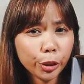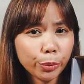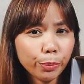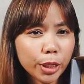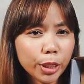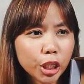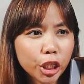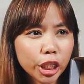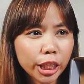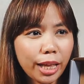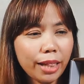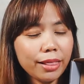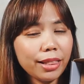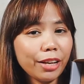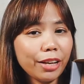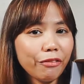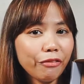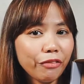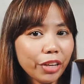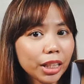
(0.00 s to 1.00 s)
budget and
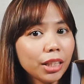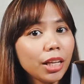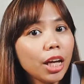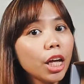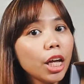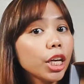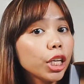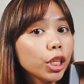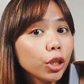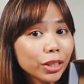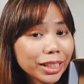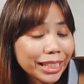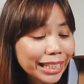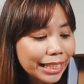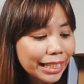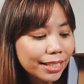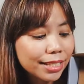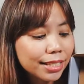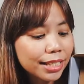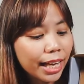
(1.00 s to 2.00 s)
that fit your
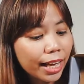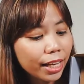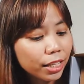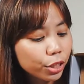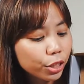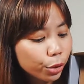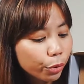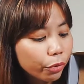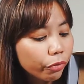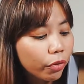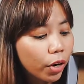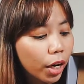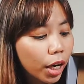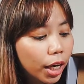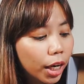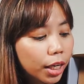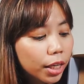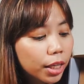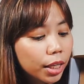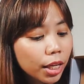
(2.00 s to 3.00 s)
needs. And so
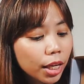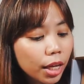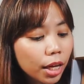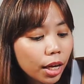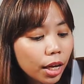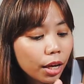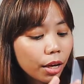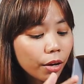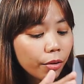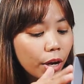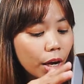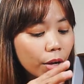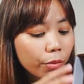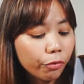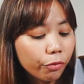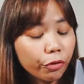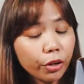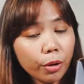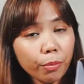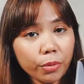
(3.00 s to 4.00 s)
far,
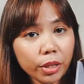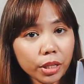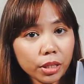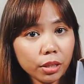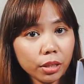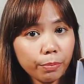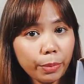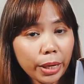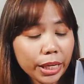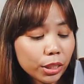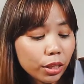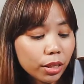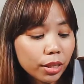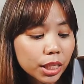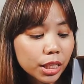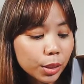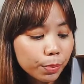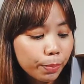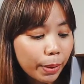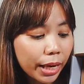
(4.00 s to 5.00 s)
based on the
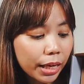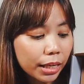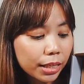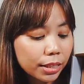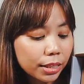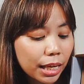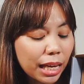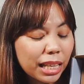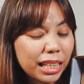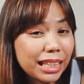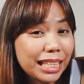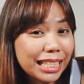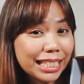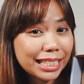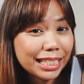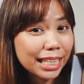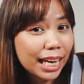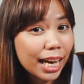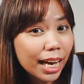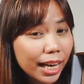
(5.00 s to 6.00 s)
specs and the
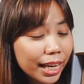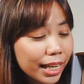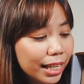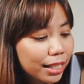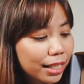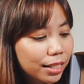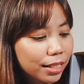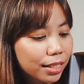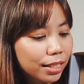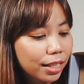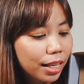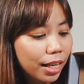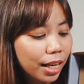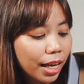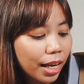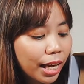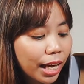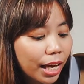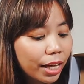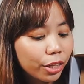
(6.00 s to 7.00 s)
size
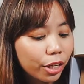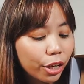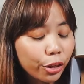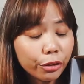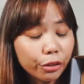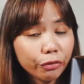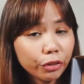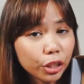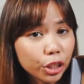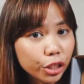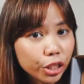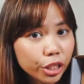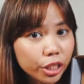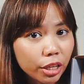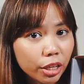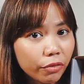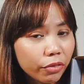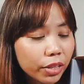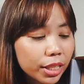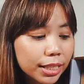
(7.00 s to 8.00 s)
and the other features
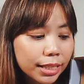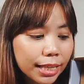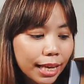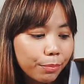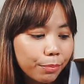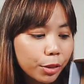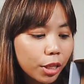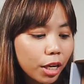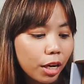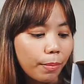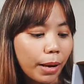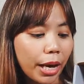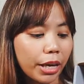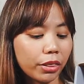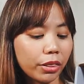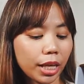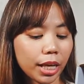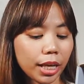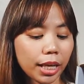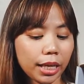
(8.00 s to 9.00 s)
of this laptop, I
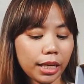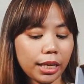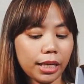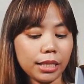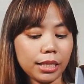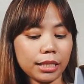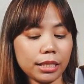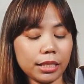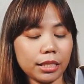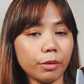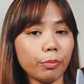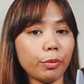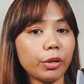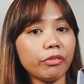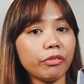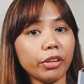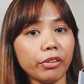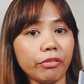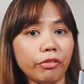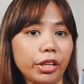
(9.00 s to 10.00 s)
think it's the
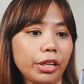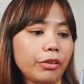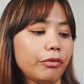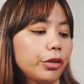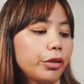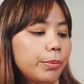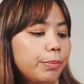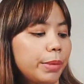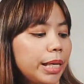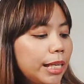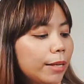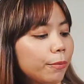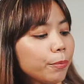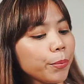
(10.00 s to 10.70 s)
perfect fit for me.